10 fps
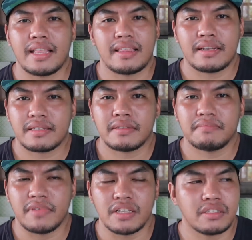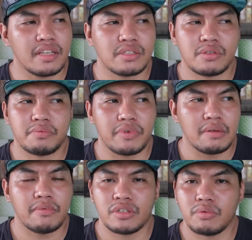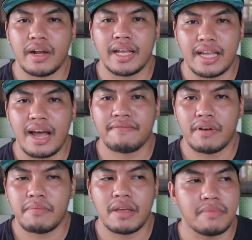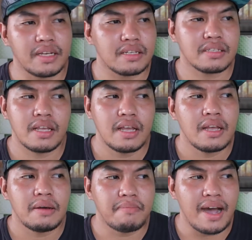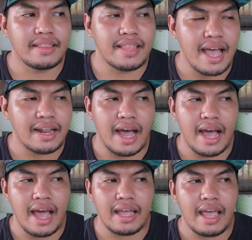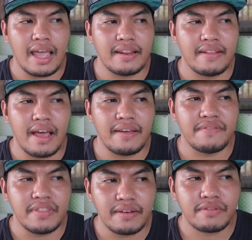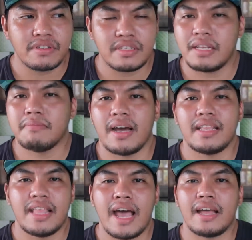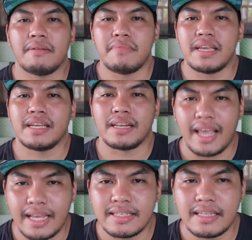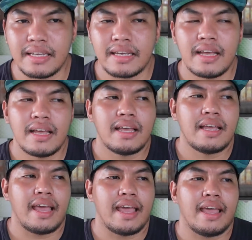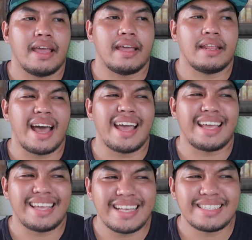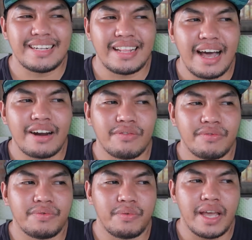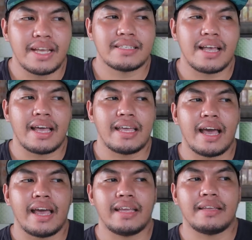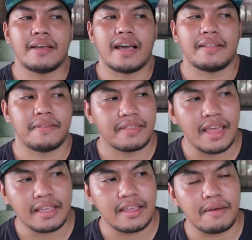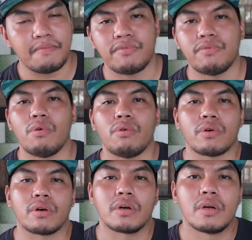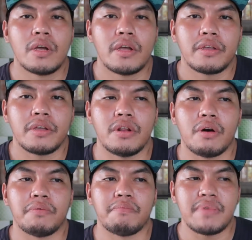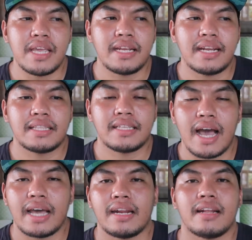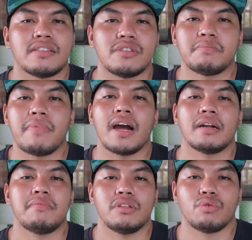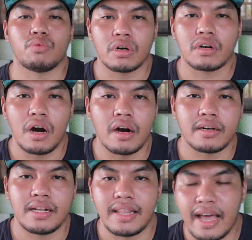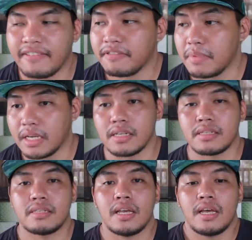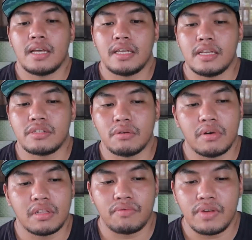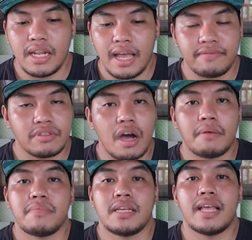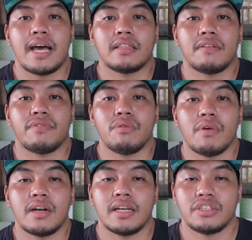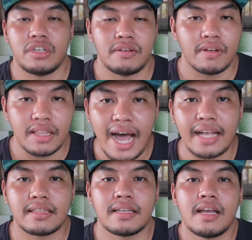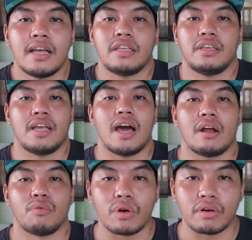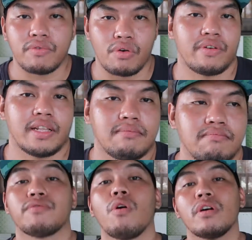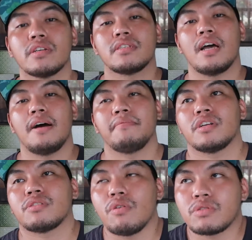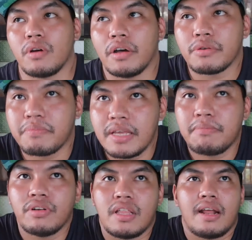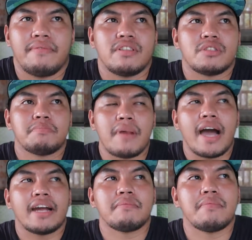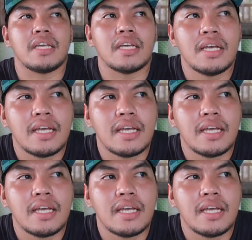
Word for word: ethics, that's that's pretty much what I got from him because my dad, I, I, I've never seen my dad being lazy and I guess in a lot of ways I, I, I thank him for you know being that guy that has inspired me to work hard in life because he's the one that really have taught me that if you want to achieve a lot you gotta work for it. Of course, um, there's also other people that have inspired me.